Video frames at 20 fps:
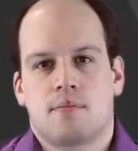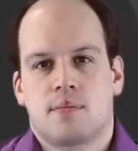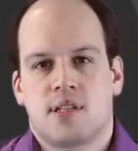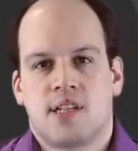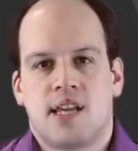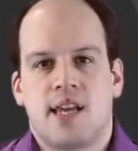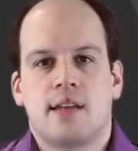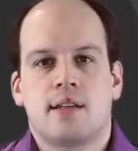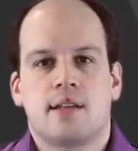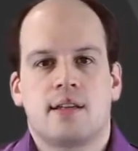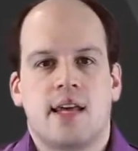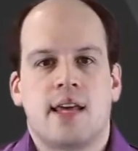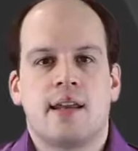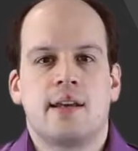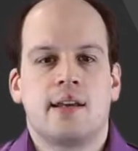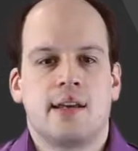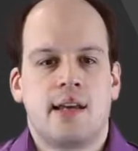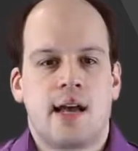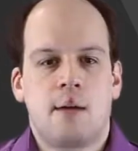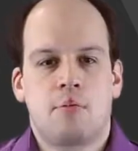tended
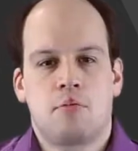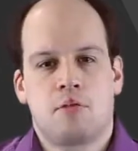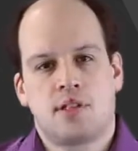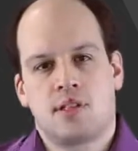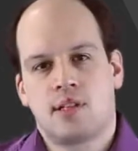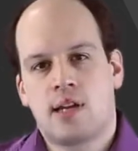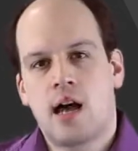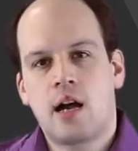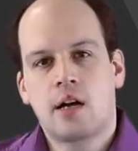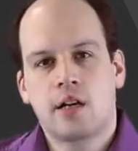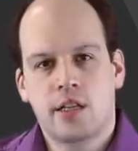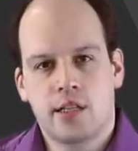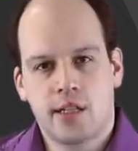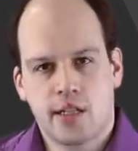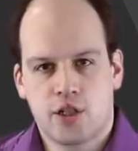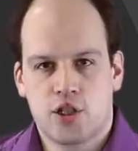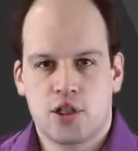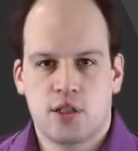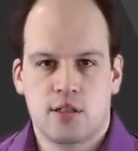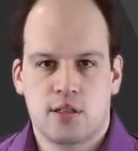ending up with an
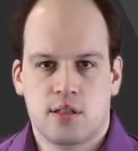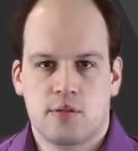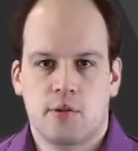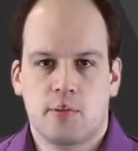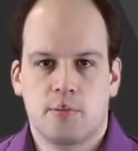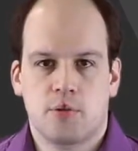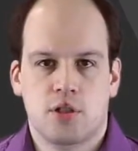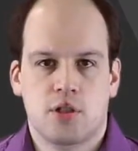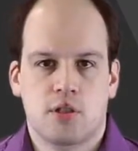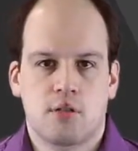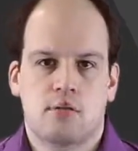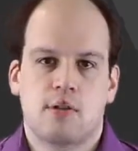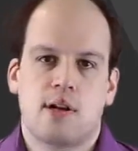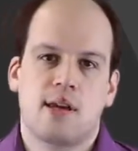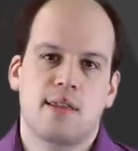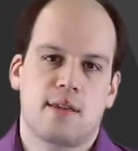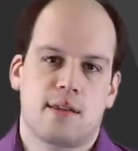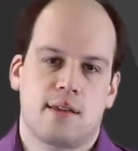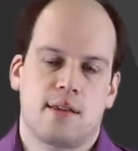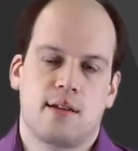architecture description
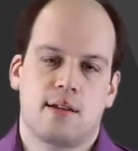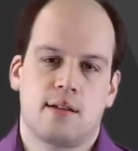rather than